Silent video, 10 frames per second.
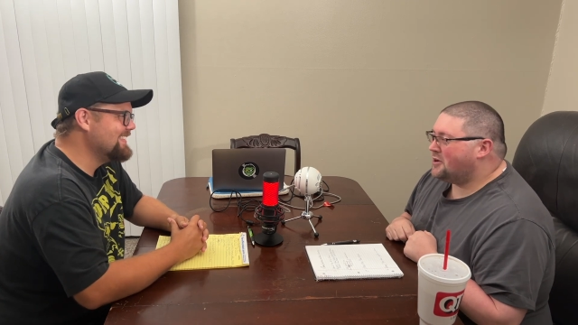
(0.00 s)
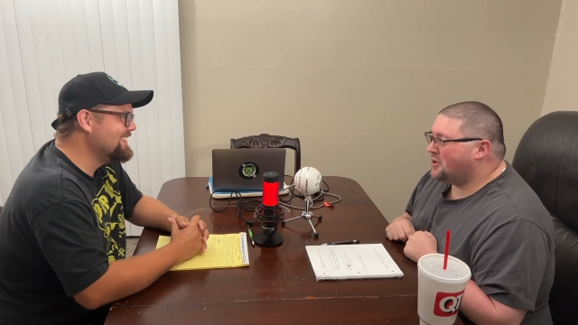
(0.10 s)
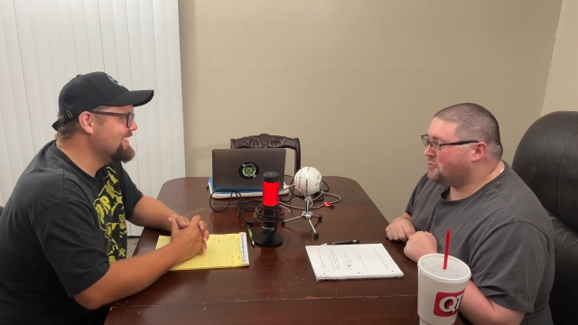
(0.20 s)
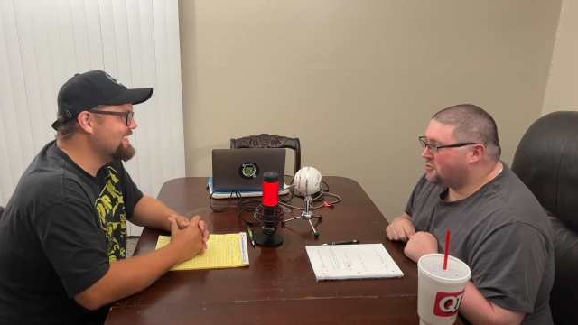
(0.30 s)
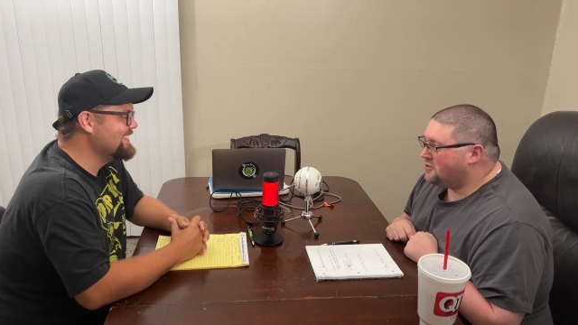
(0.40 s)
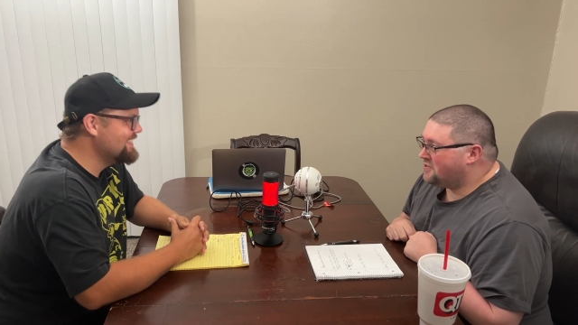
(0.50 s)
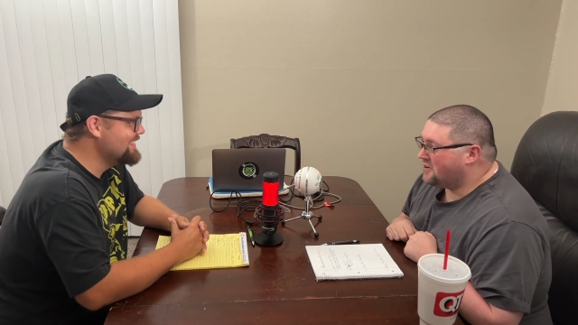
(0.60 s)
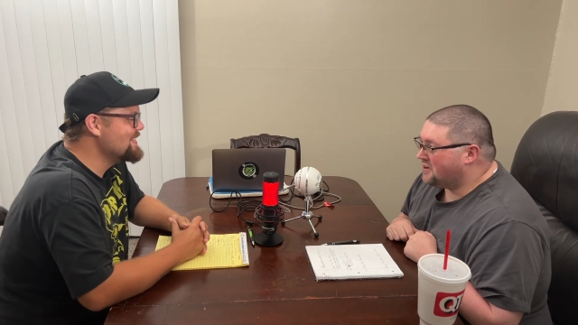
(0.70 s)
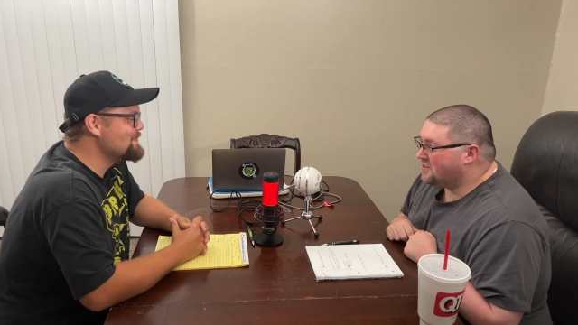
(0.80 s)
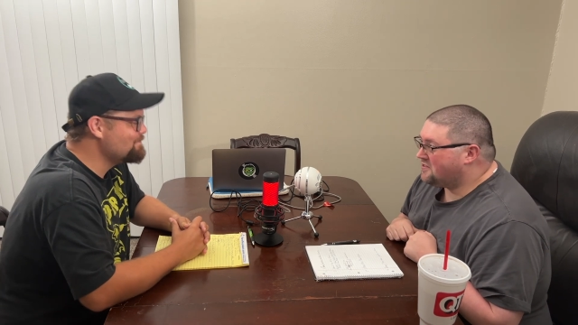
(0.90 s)
Speaker 1: on elm street
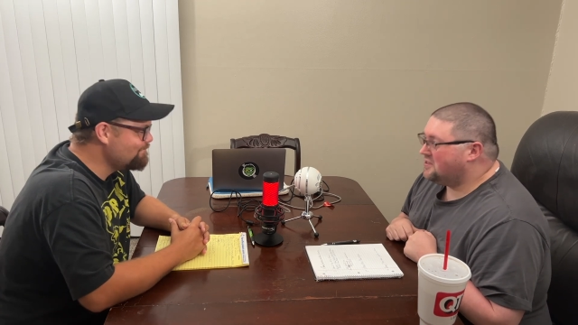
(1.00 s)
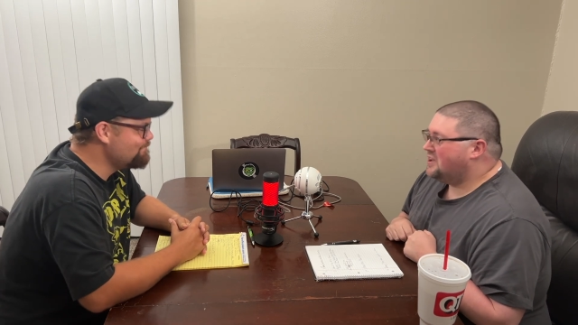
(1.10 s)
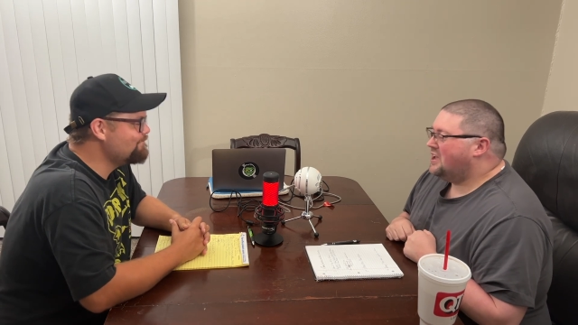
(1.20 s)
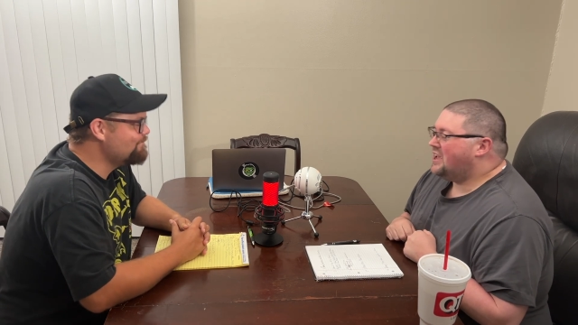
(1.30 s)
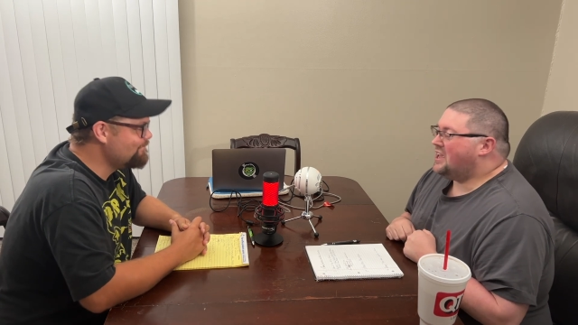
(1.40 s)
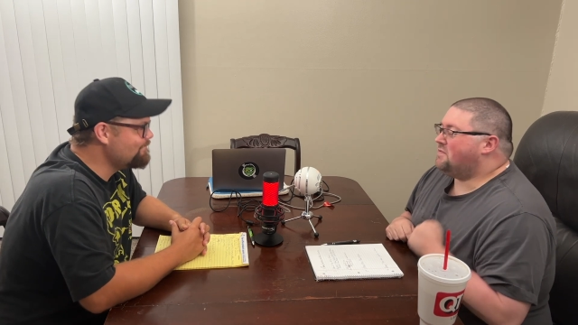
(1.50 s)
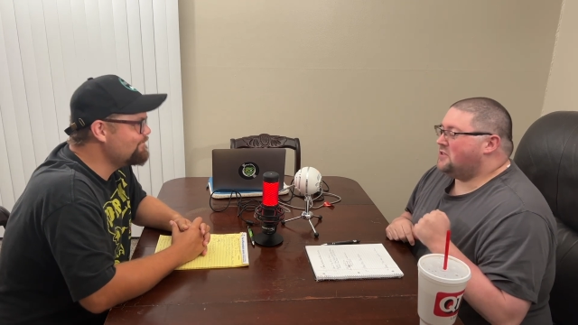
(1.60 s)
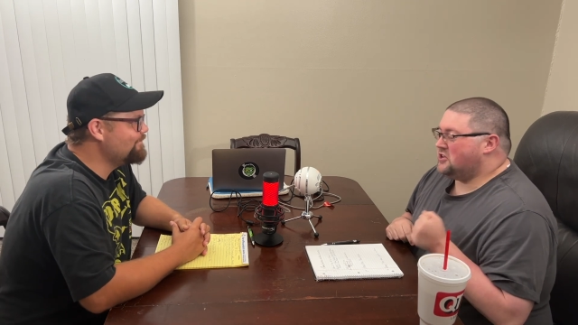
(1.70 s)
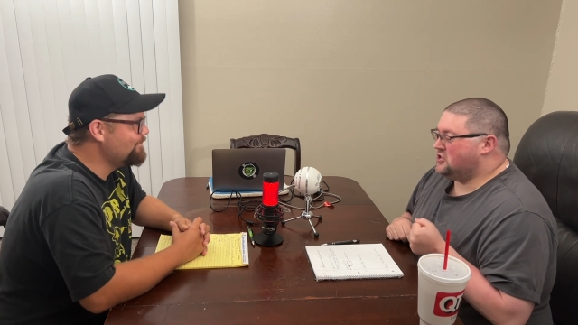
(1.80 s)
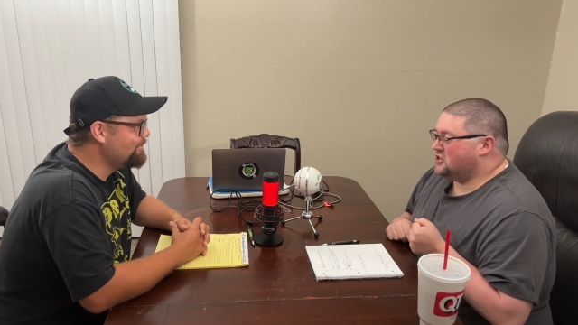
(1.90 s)
series if
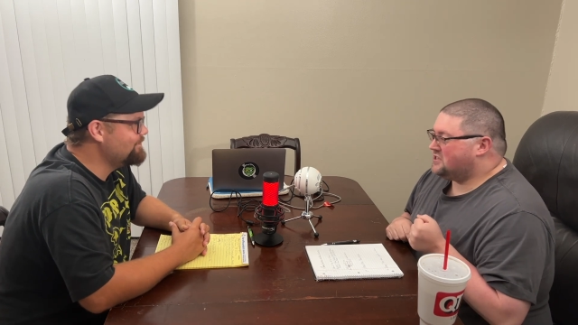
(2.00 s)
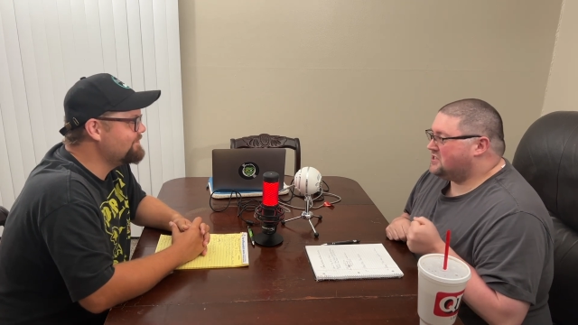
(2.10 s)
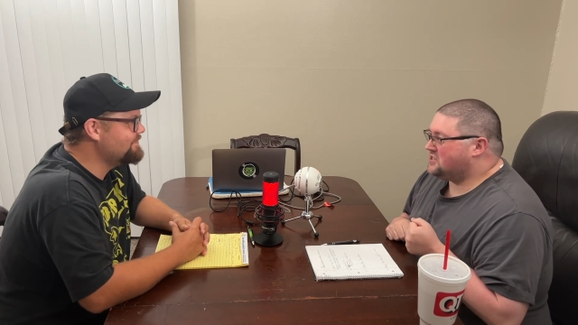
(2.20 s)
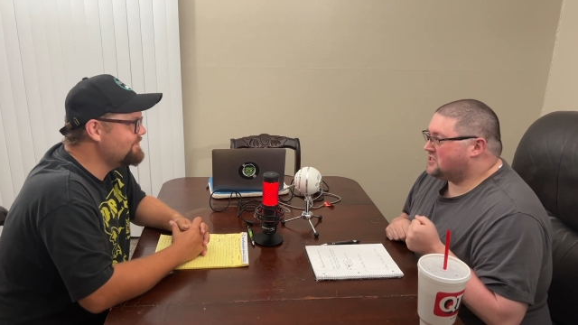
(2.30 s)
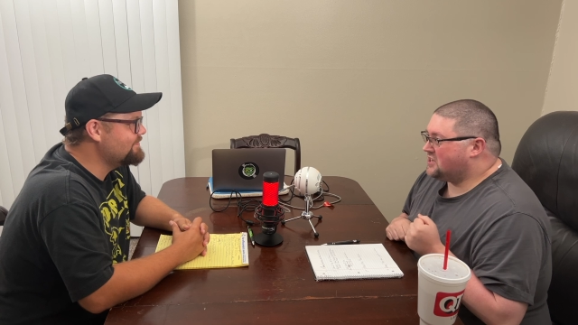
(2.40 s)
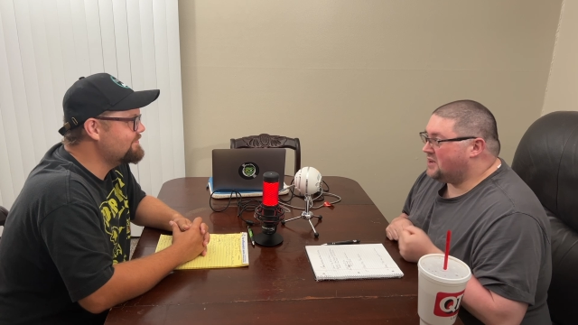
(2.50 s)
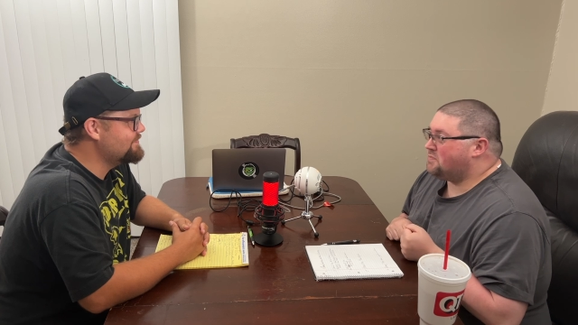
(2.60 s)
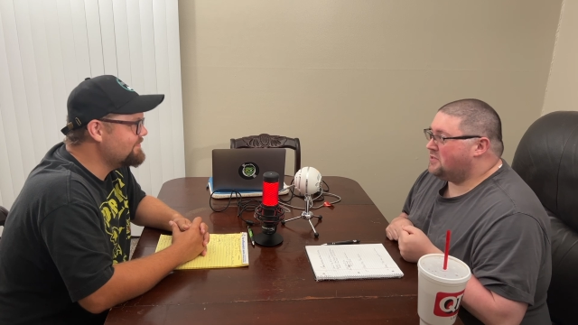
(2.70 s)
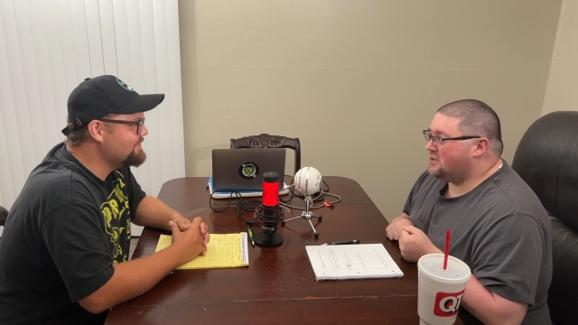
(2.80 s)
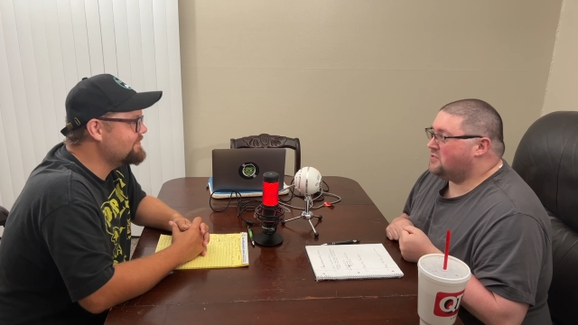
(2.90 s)
you just
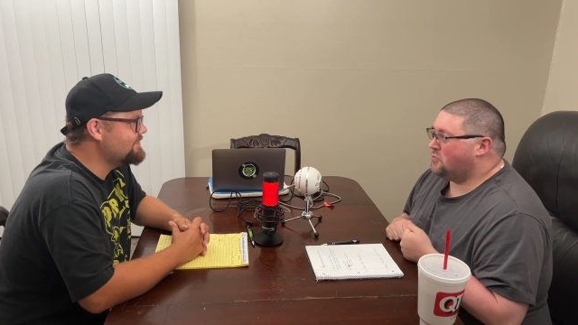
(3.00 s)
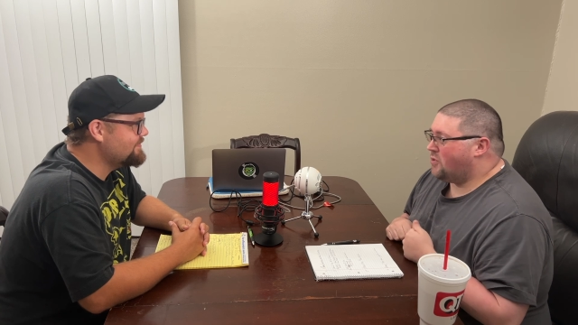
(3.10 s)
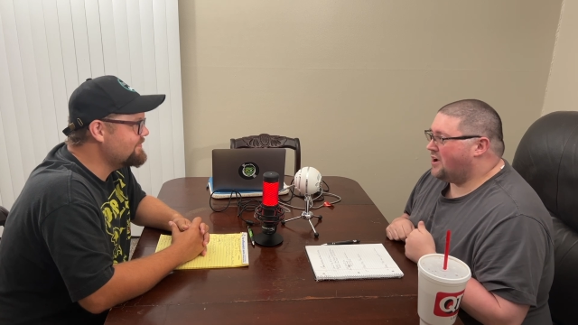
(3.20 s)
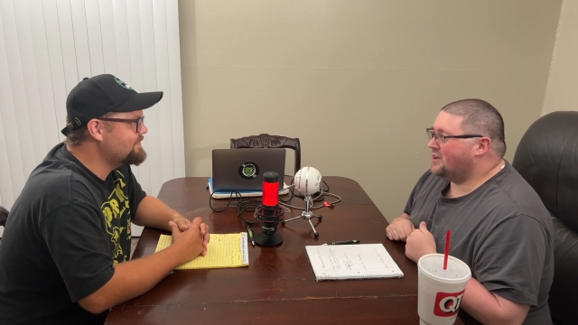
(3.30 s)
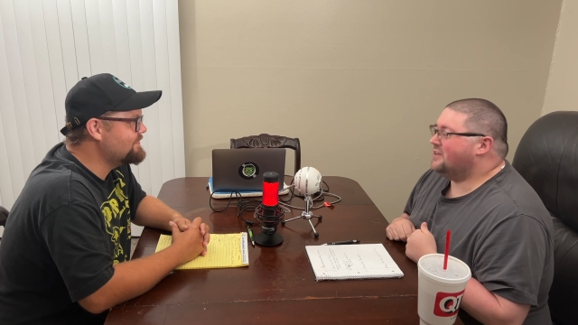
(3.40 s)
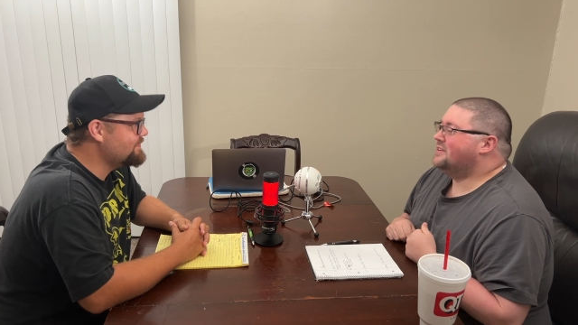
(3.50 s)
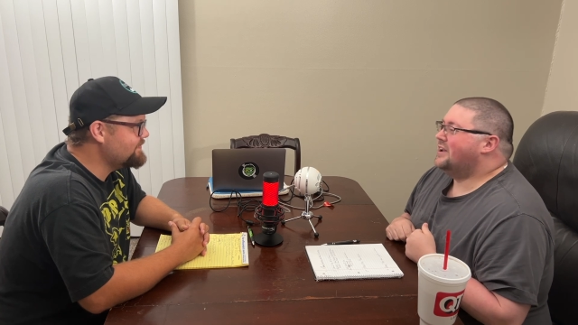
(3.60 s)
skip this one